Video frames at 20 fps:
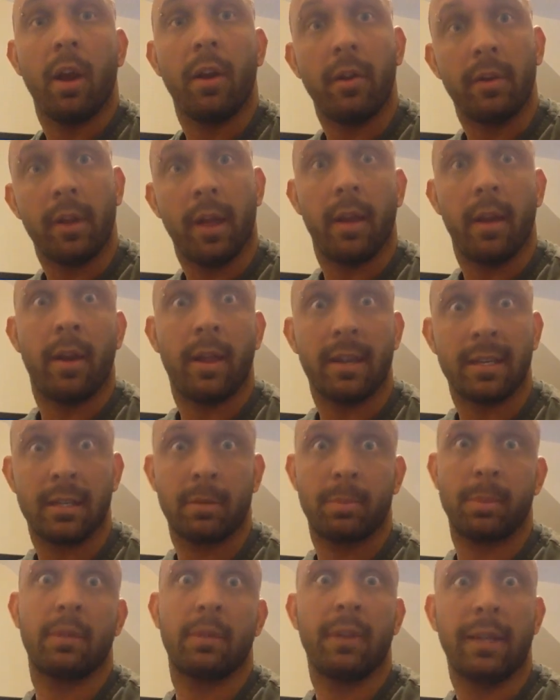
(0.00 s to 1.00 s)
on a
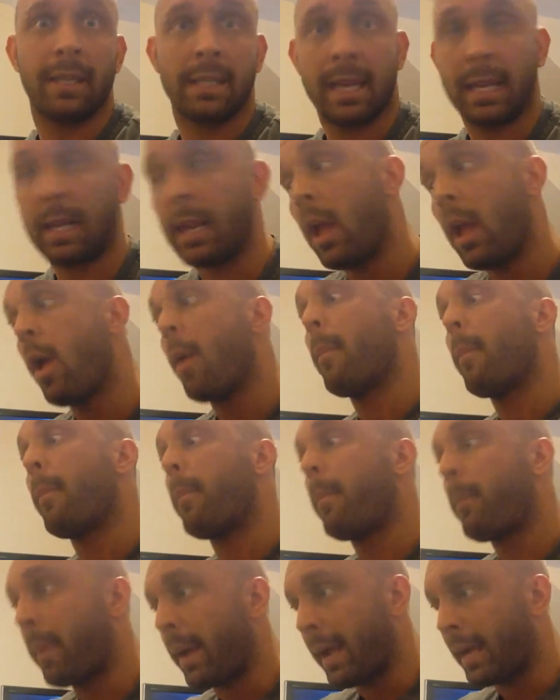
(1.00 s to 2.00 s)
specific day,
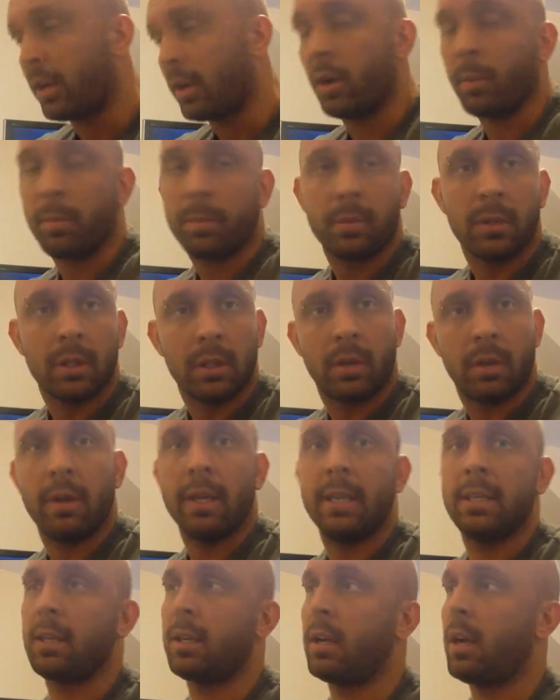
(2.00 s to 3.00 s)
back up,
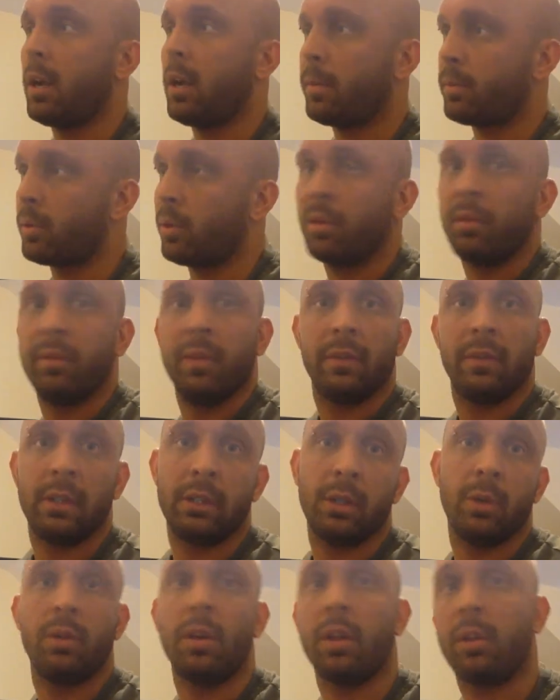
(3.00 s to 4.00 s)
increase the carbs, 150,
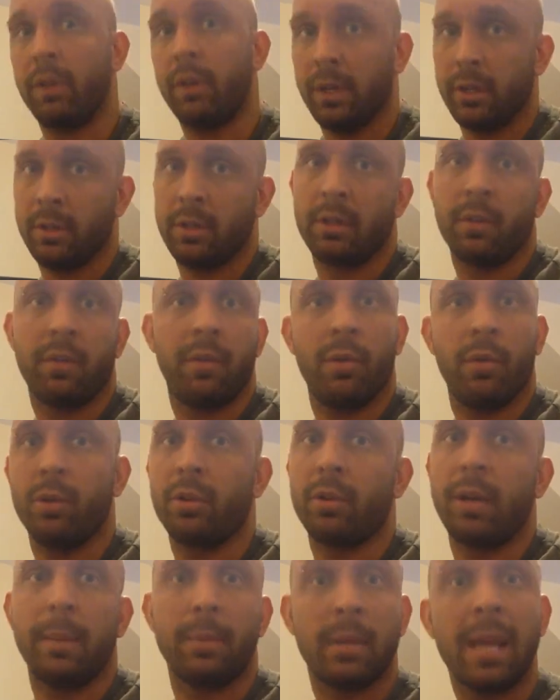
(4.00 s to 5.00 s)
200, 300,
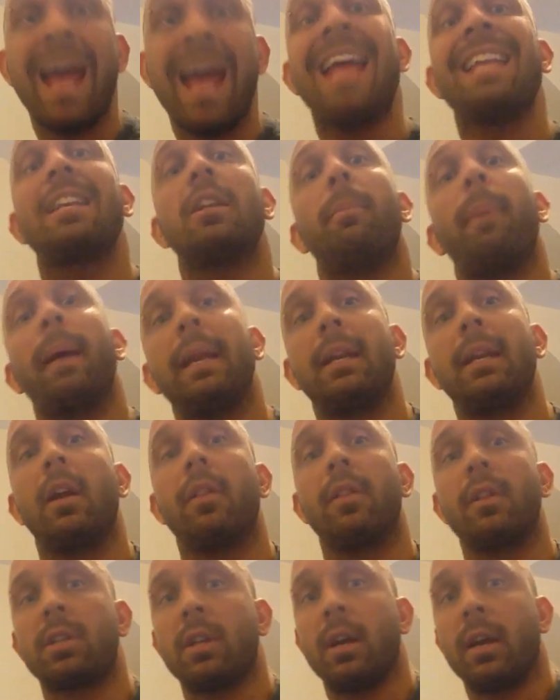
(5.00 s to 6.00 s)
400 grams, depending
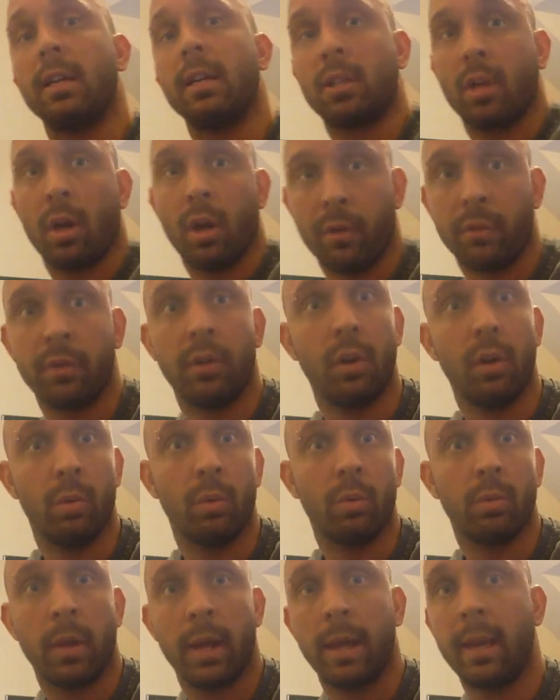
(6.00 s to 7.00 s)
on the size of you
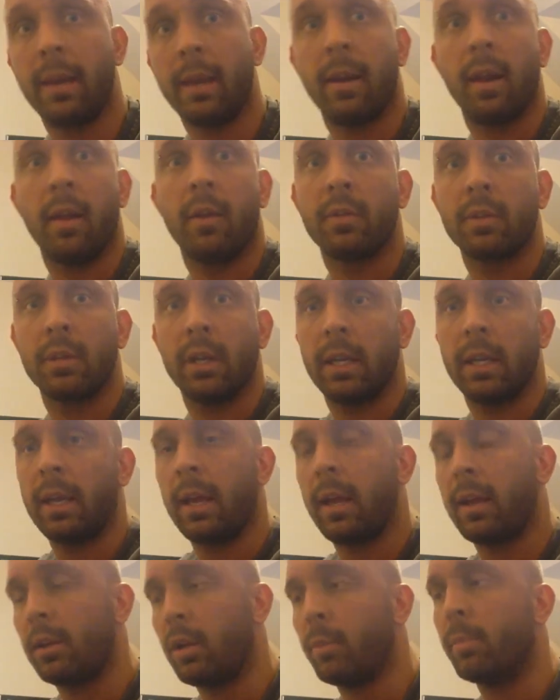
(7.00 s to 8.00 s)
and obviously
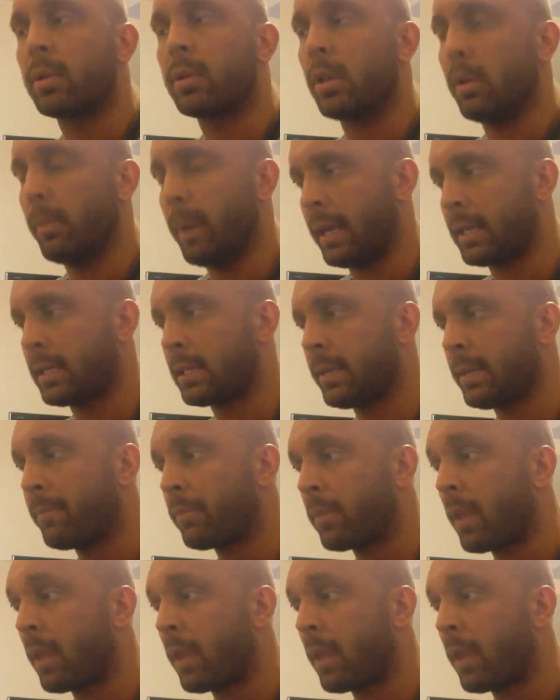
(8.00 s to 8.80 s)
your muscle mass.